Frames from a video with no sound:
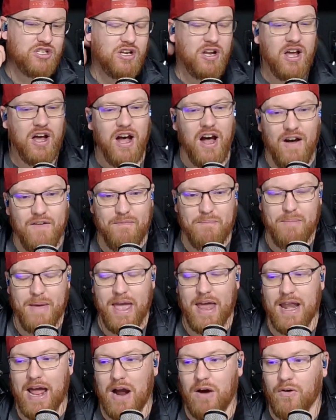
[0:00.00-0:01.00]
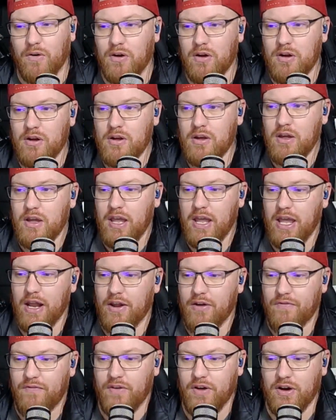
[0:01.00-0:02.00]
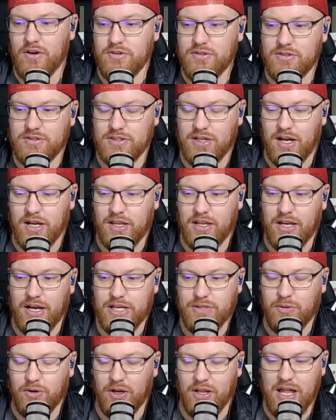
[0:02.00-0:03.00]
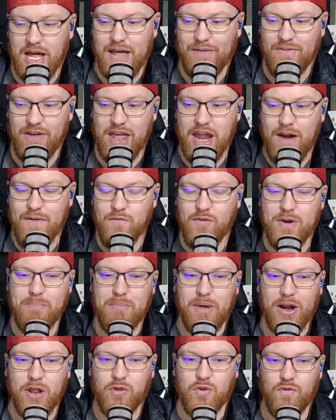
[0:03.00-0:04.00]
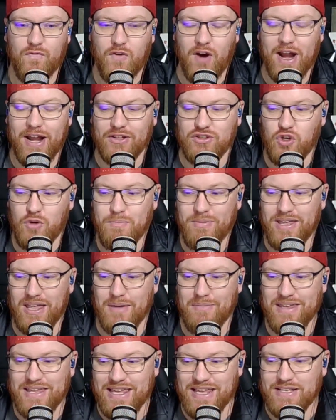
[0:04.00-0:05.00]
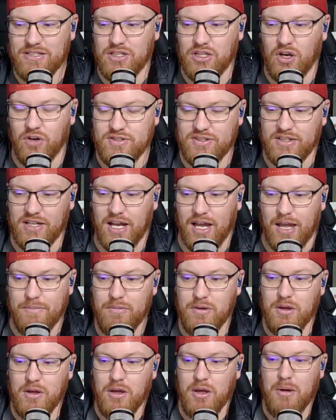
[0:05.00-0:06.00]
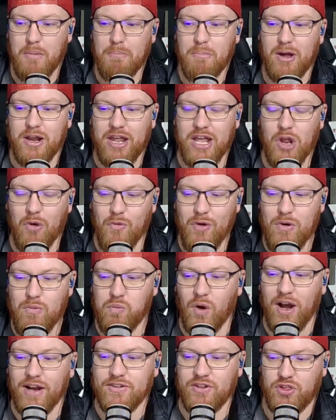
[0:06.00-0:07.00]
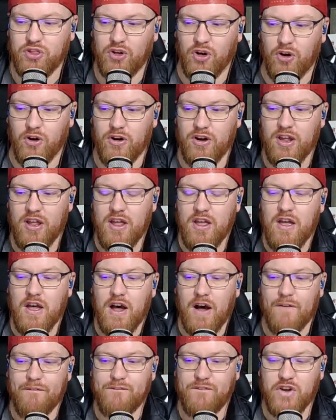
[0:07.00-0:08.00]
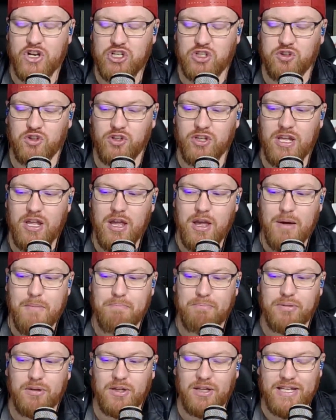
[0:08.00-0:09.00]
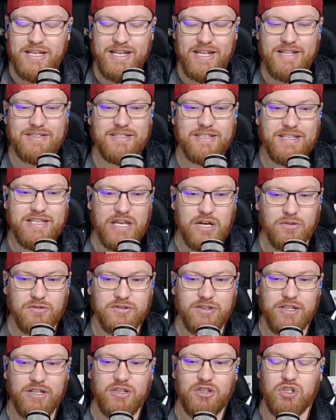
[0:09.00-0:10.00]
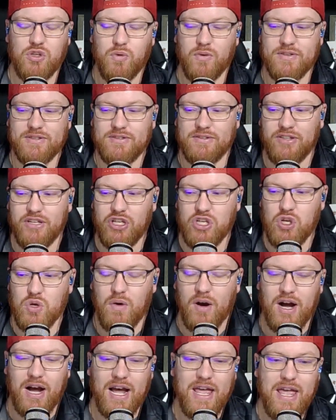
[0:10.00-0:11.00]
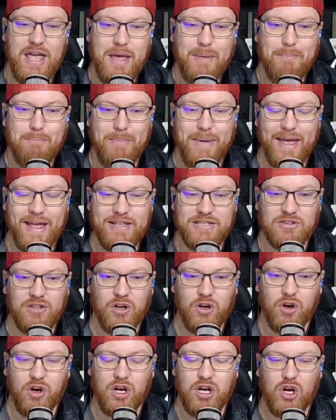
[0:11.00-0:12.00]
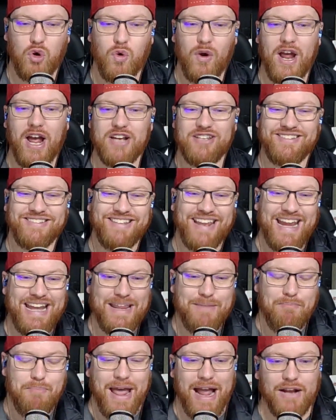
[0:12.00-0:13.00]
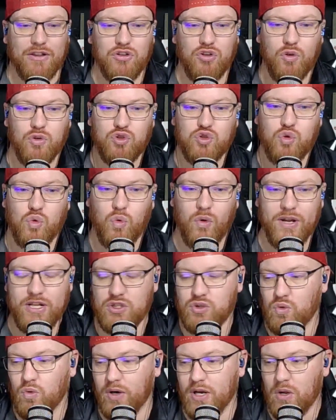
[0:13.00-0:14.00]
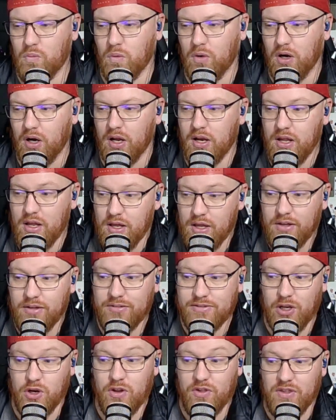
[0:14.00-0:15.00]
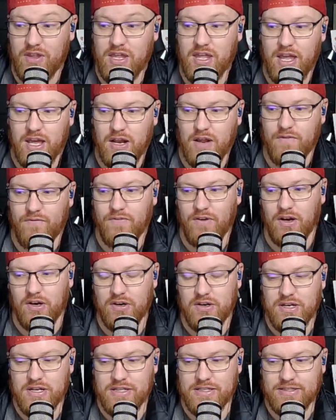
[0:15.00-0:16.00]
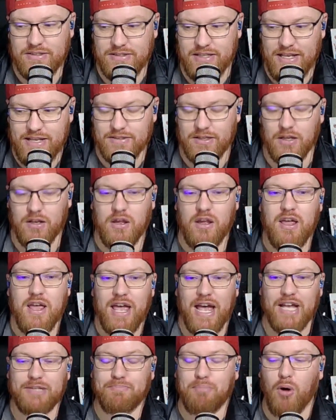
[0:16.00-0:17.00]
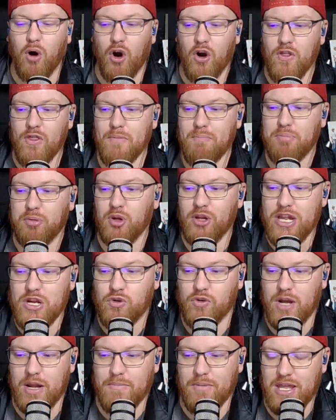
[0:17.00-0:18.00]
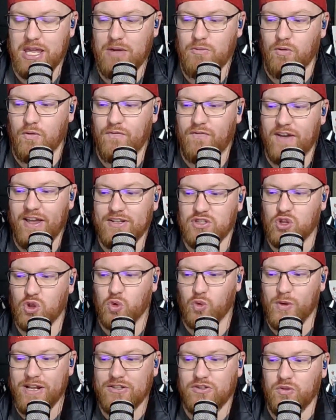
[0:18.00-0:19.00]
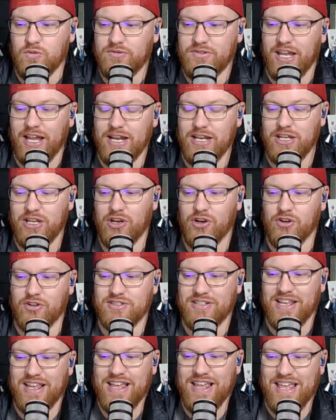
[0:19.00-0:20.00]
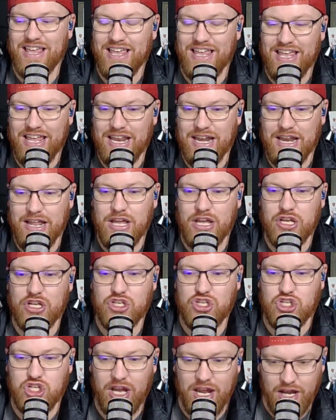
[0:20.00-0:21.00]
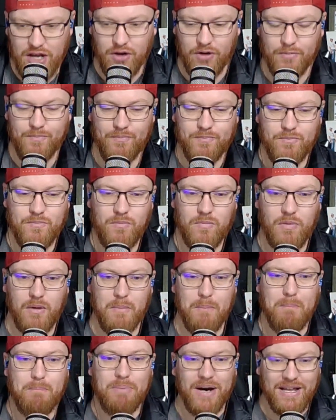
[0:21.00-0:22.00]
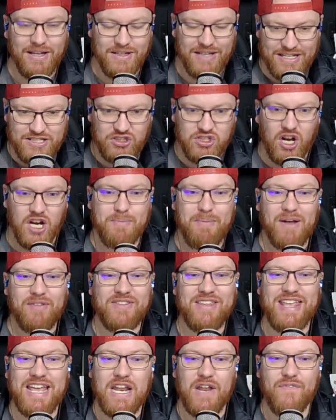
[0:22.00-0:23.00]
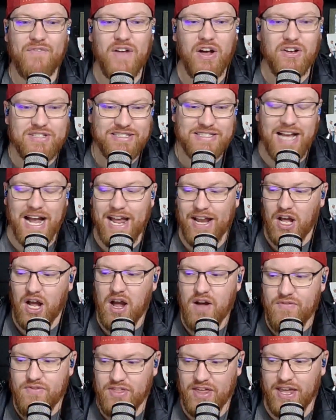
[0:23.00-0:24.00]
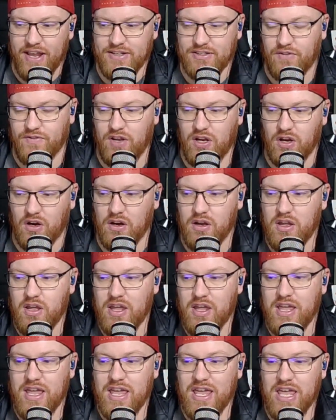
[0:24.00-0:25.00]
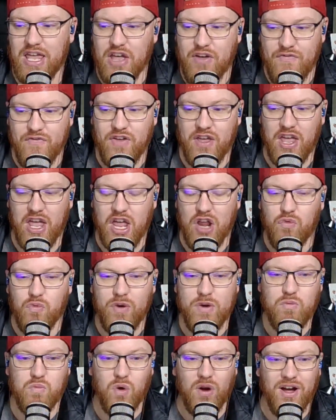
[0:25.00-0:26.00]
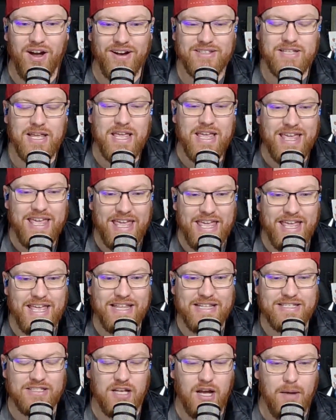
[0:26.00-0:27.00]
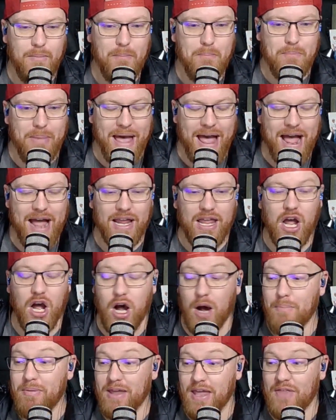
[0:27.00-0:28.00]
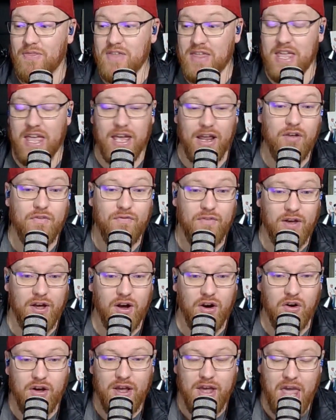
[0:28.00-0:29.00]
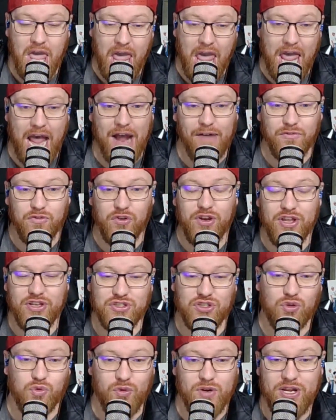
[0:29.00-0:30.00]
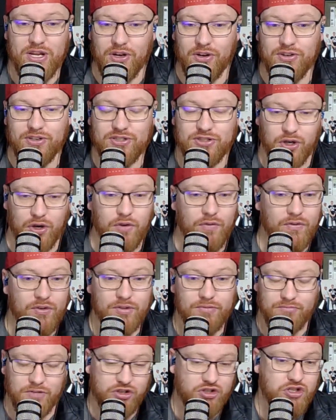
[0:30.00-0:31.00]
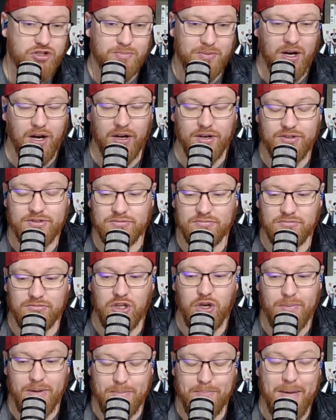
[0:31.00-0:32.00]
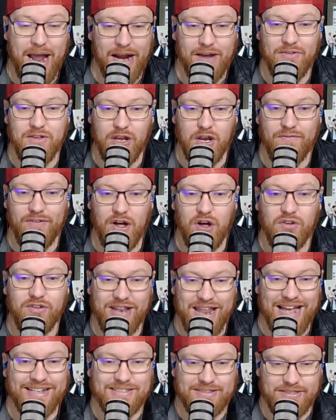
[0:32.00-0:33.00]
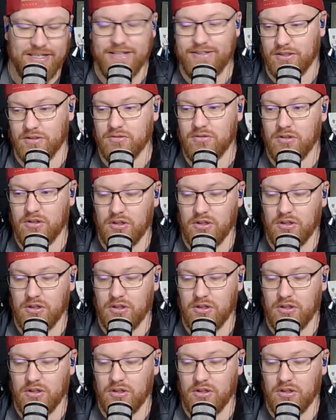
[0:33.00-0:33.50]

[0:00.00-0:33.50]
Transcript: Of Man Hour NFL Talk, guys. We are live every Monday through Friday, 2 p.m. East Coast time. But Henry Ruggs III officially pleads guilty to his DUI manslaughter crash dating back to 2021 during the NFL season. As part of the plea agreement, he will face 3 to 10 years in jail. But let's talk about the NFL side of things of here. If Henry Ruggs ends up back up in the NFL after his 3 years served, let's just be honest, he'll be back in the NFL next season.